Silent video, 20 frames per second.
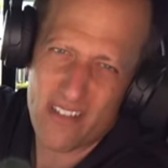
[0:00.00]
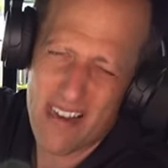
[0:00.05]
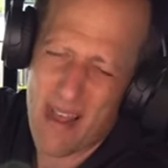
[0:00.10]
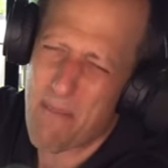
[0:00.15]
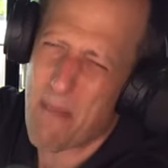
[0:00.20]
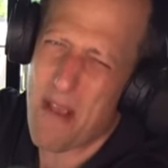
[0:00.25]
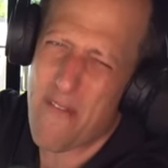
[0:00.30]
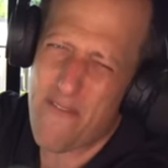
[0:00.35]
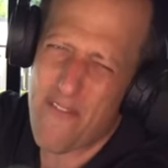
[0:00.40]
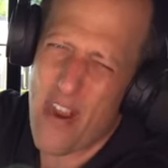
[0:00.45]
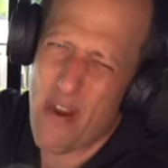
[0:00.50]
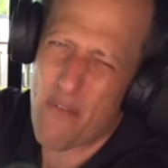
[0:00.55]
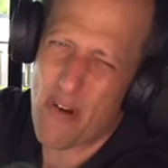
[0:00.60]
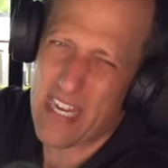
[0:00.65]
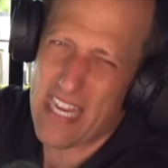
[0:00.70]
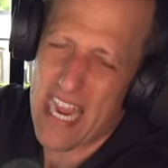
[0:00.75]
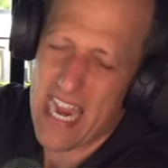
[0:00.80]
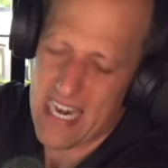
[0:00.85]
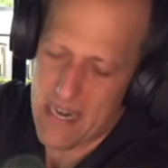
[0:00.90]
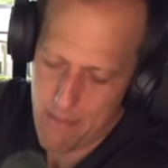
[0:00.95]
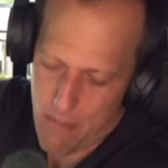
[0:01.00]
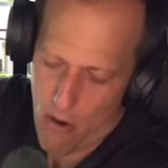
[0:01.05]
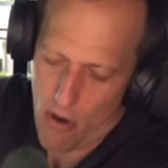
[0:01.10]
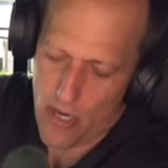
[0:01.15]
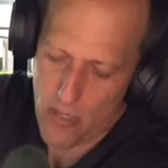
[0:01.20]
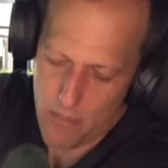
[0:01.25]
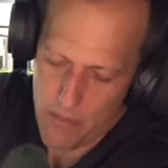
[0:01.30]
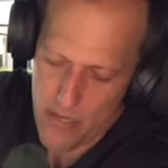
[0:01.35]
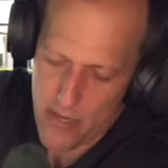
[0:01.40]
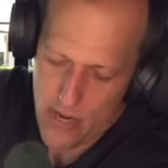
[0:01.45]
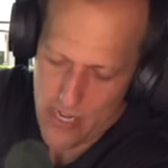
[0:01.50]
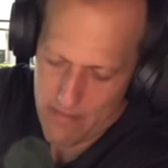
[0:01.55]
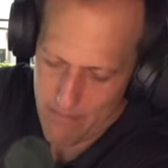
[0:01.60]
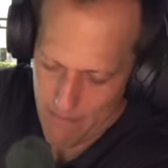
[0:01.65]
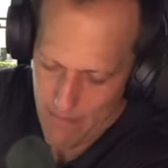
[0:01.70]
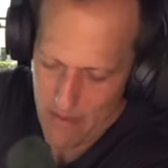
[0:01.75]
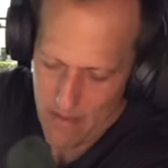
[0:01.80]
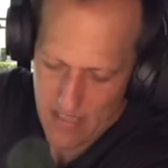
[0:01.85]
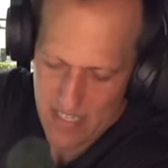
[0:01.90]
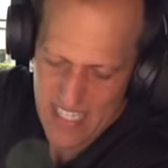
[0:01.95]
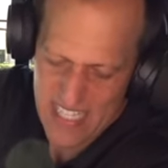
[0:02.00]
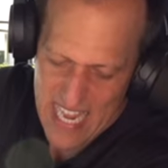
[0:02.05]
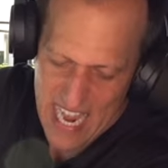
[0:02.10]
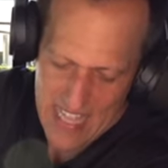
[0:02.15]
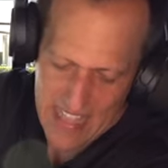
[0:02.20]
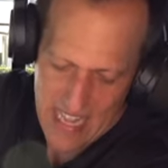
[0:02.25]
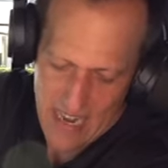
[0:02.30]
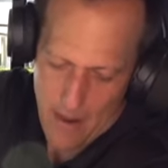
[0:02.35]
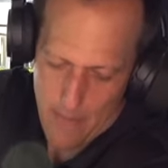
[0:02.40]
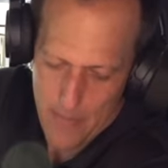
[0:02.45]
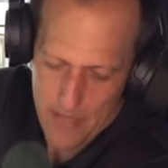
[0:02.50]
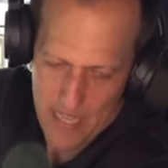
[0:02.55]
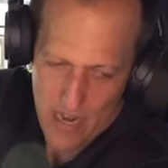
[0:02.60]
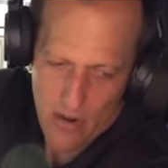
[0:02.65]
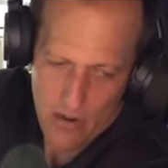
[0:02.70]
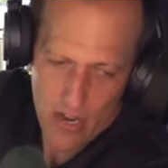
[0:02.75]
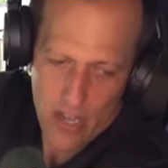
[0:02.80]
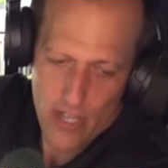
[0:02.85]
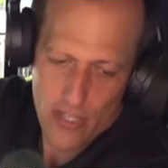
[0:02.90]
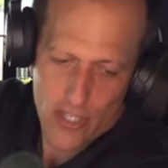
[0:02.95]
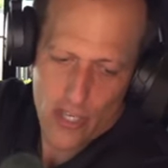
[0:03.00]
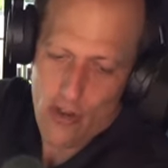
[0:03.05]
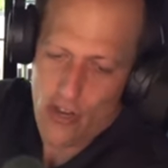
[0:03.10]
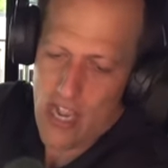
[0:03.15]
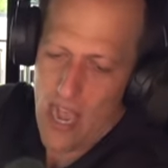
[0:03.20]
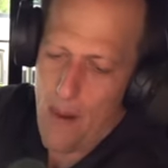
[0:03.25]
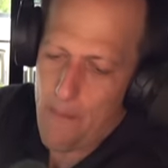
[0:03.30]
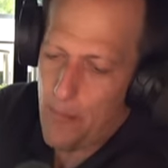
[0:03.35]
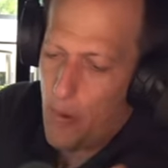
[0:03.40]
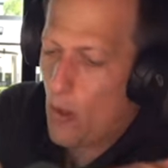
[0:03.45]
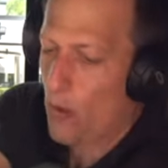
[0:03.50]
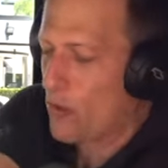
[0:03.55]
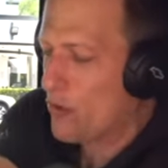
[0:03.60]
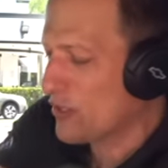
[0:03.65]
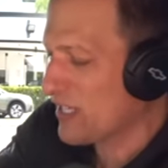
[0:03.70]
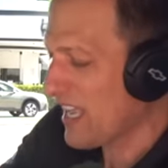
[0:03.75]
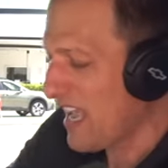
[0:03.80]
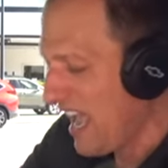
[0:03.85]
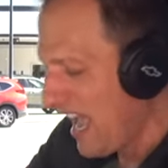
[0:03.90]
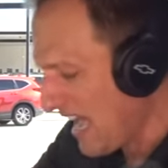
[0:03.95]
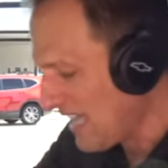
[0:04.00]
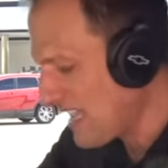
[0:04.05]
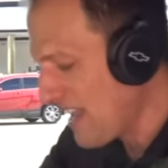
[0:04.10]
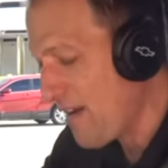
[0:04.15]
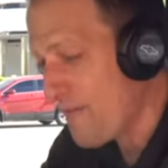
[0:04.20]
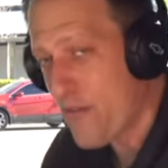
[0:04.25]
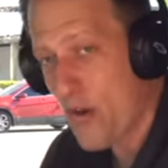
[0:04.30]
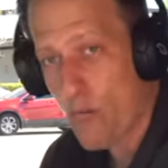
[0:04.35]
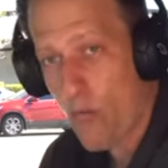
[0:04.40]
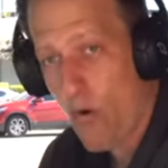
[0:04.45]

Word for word: Not my favorite candy bars, but you could stand that up in there. Two cup holders. And then if you're